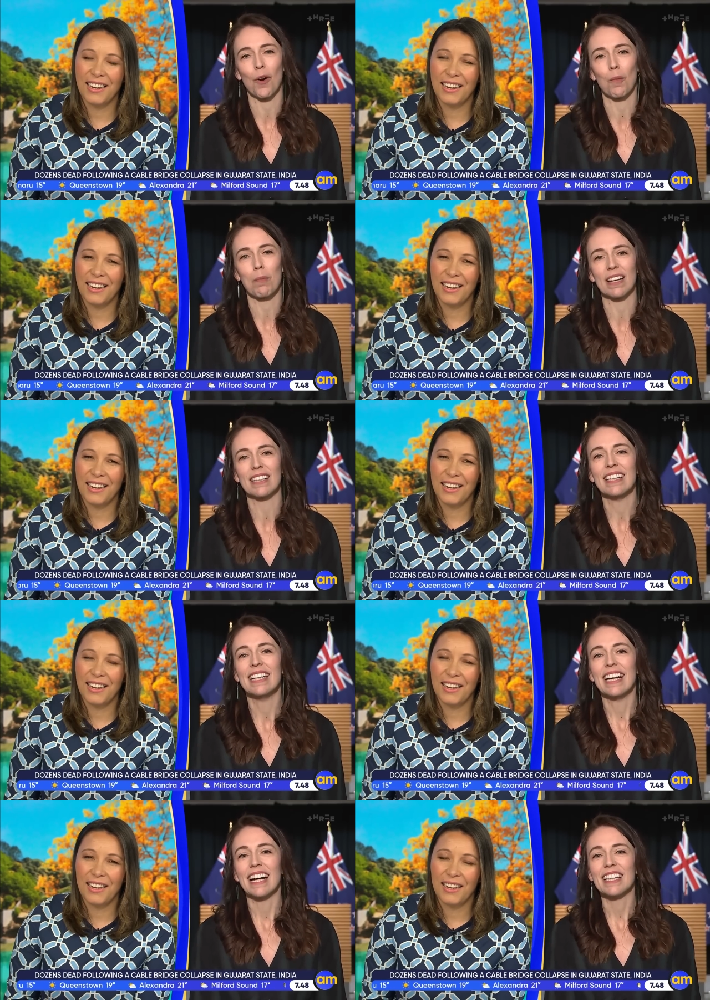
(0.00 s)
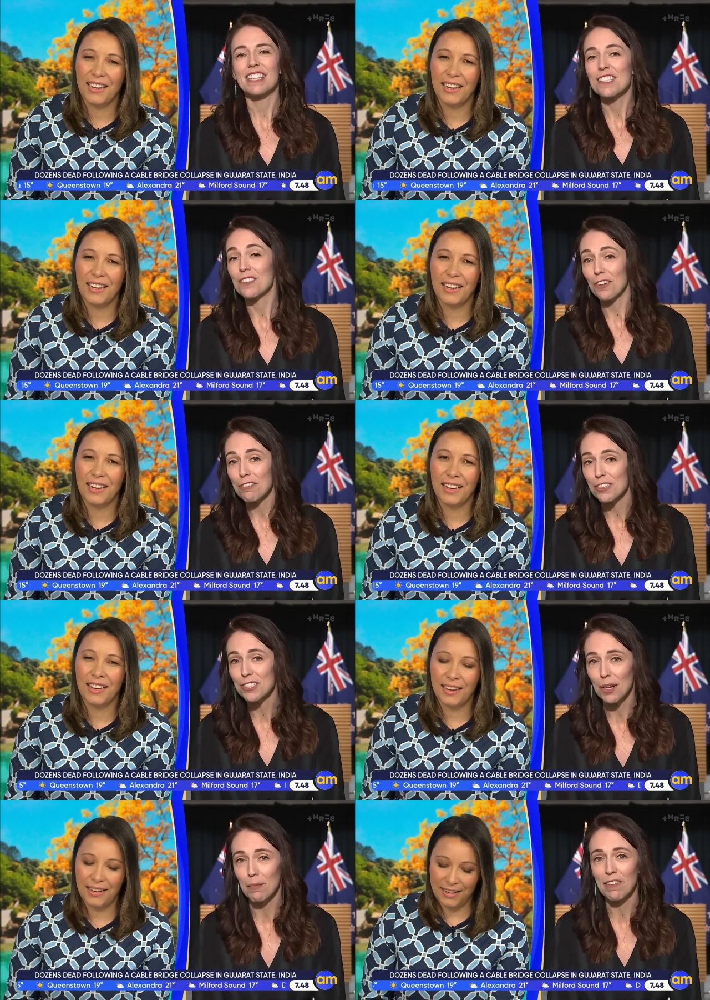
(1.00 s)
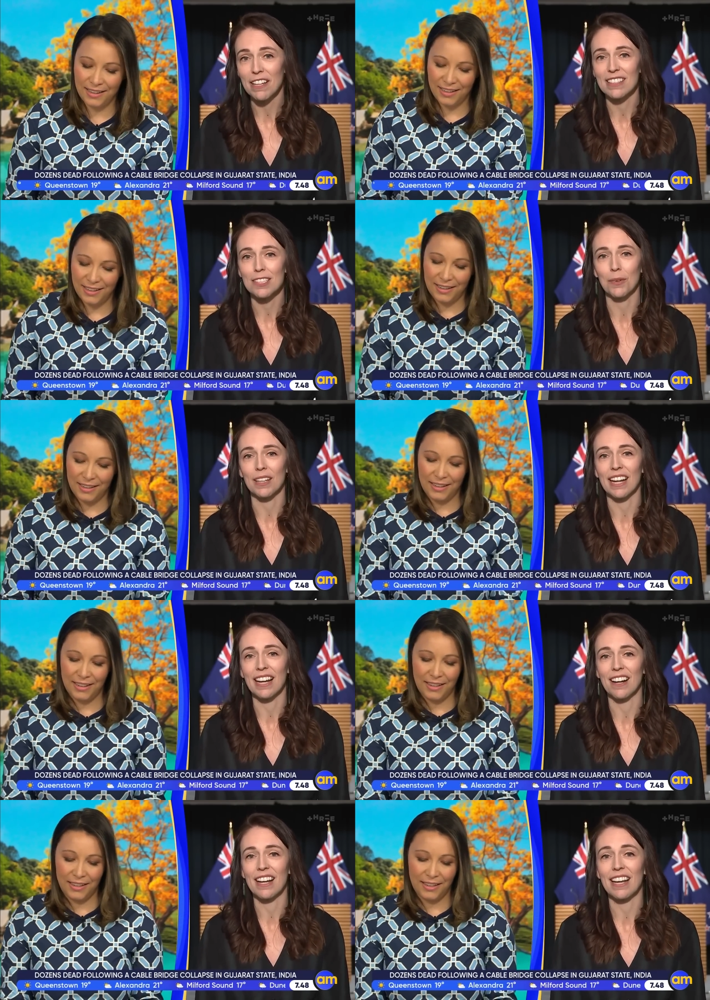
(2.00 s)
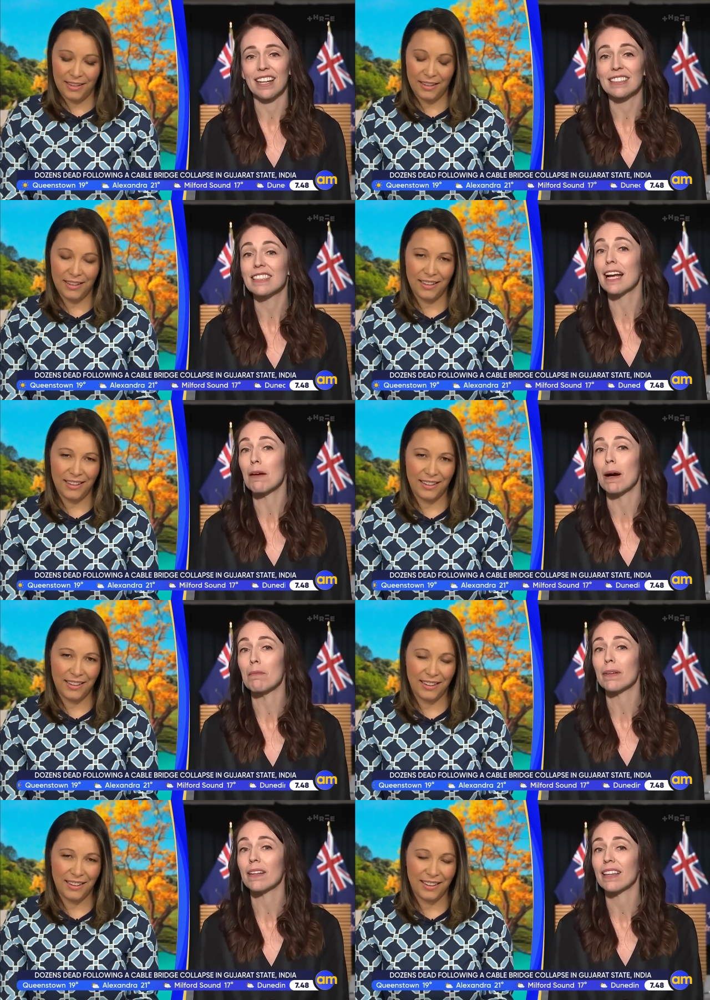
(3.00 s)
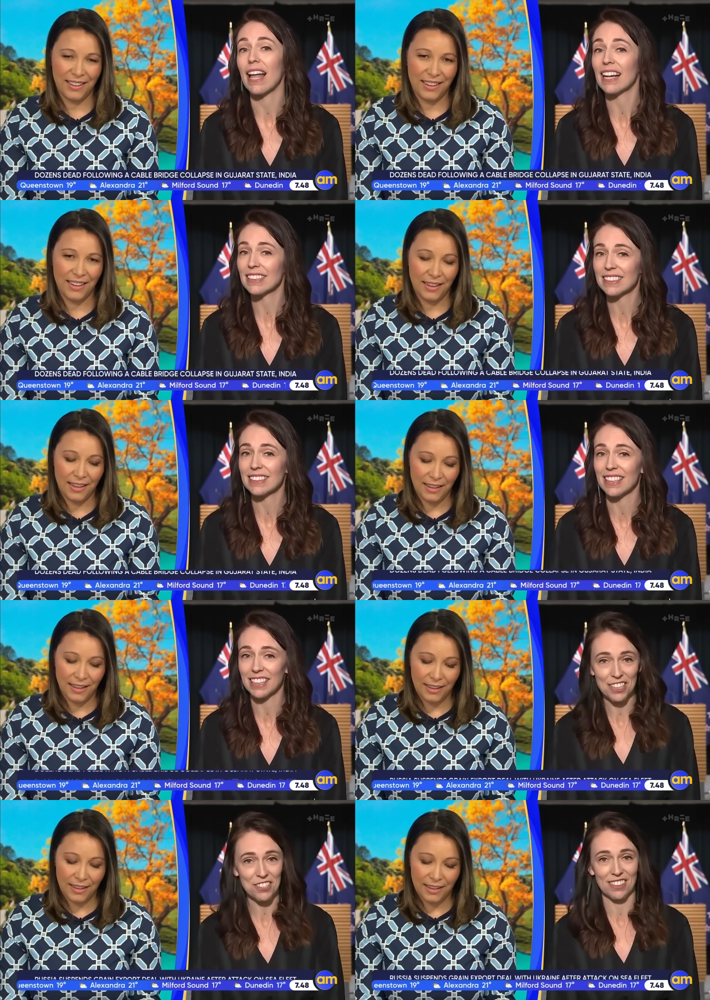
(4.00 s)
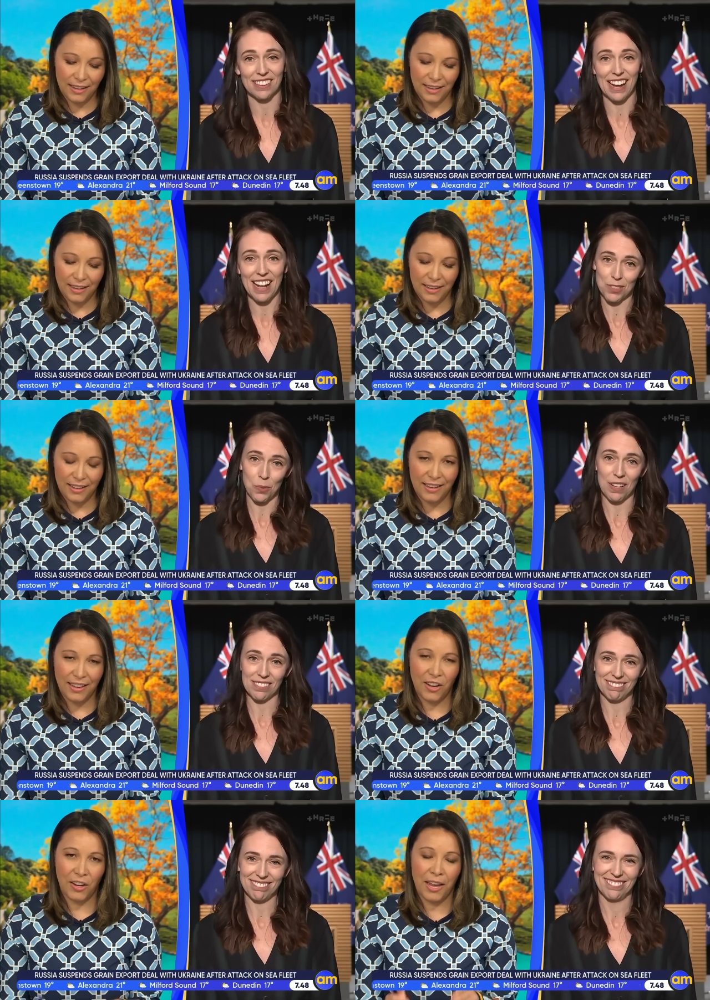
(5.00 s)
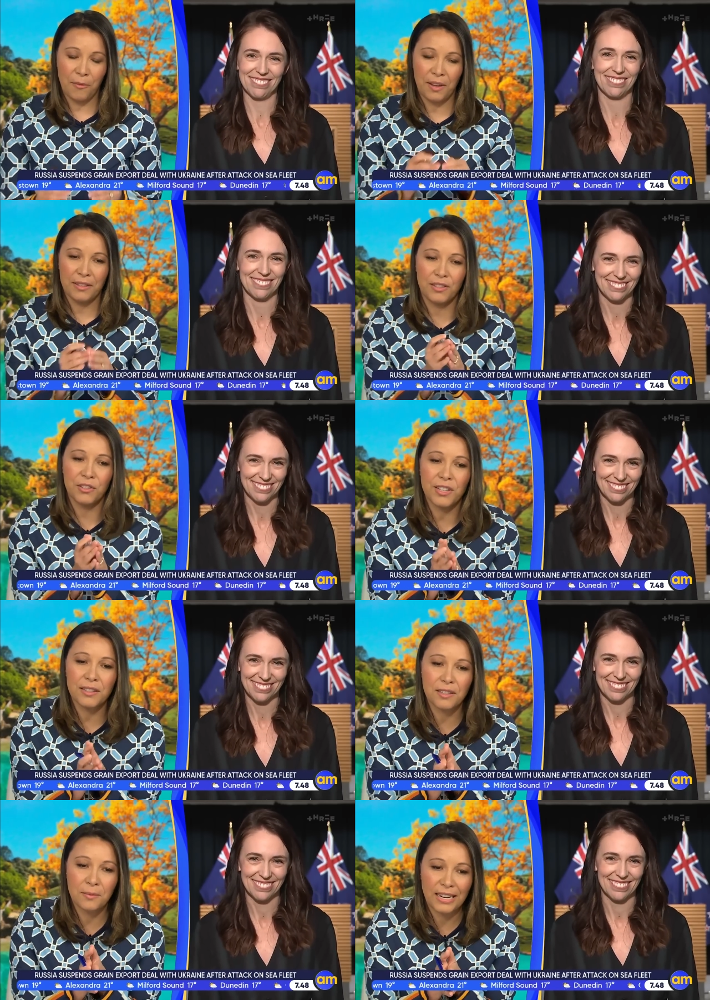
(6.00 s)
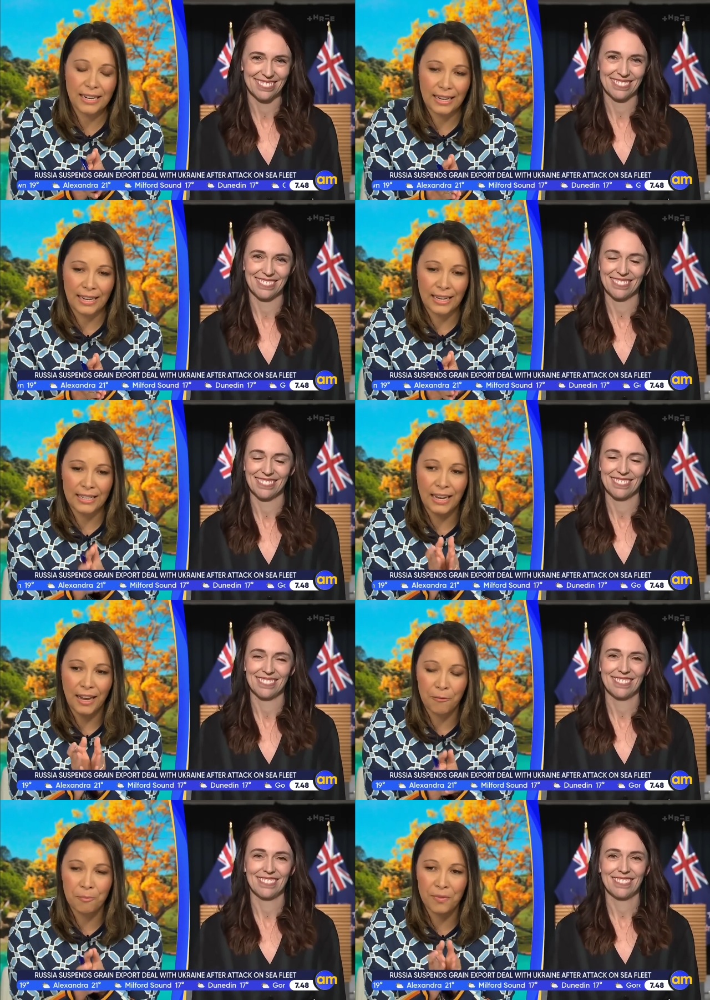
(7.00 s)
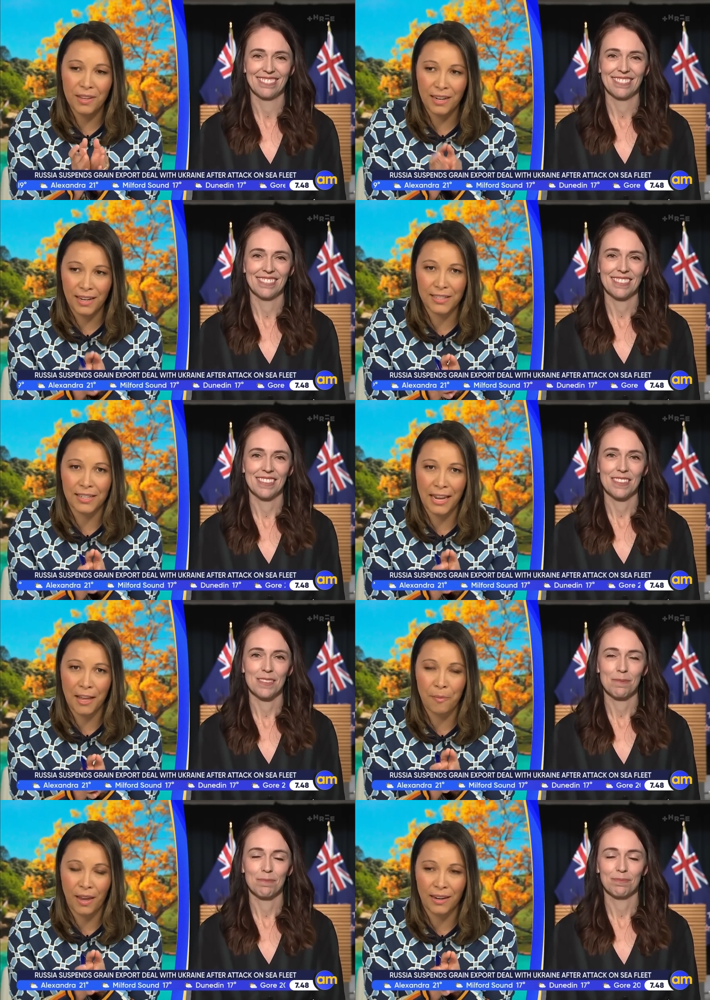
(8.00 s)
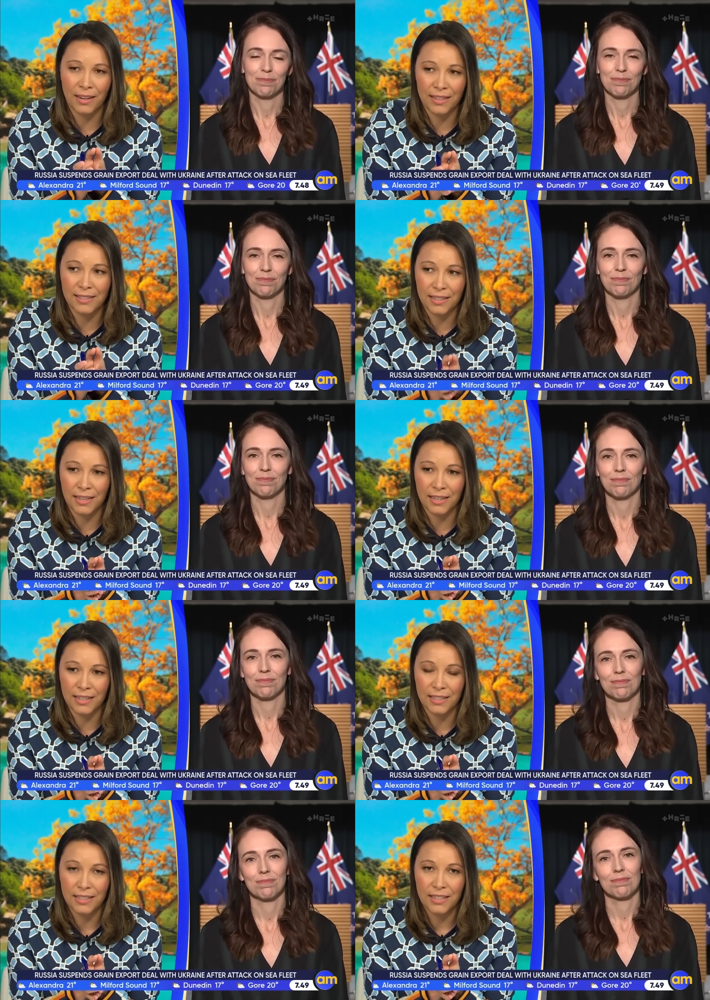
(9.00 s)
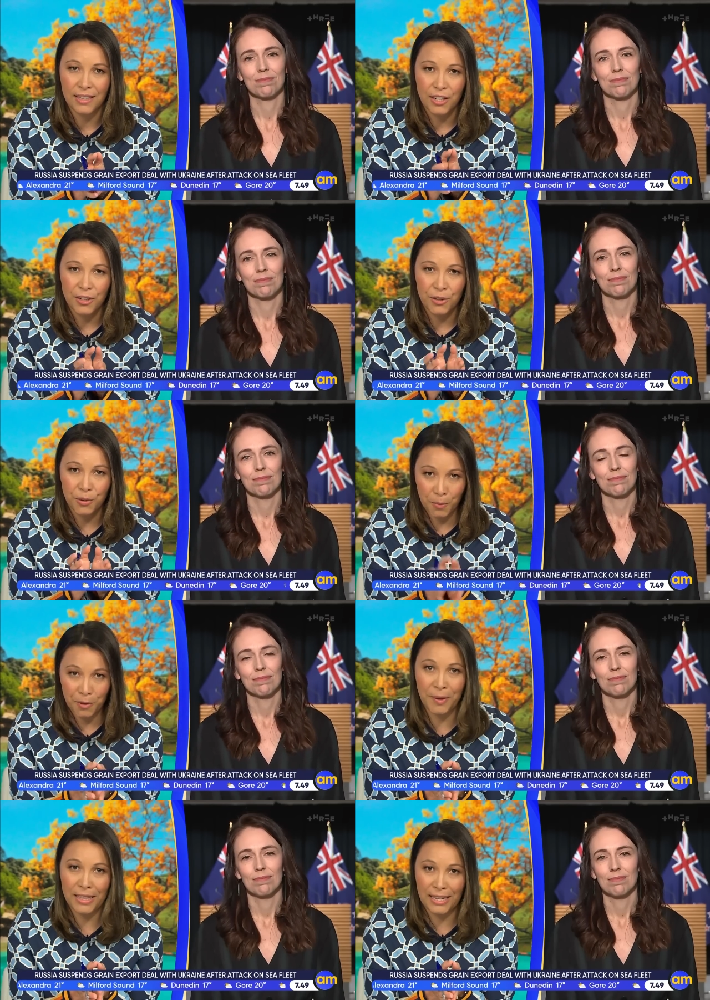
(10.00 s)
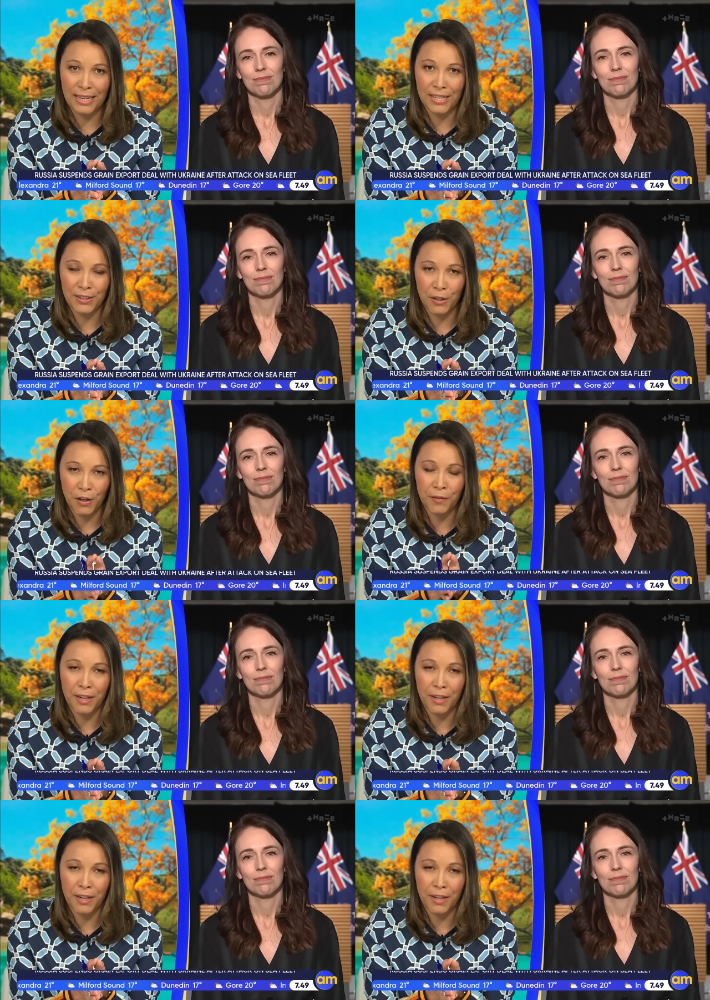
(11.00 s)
Speaker 1: But uh, this is not the first time I've had this one, and I, it did come up last election as well.
Speaker 2: OK, but so just to be clear, come the election campaign next year, you will be the leader of the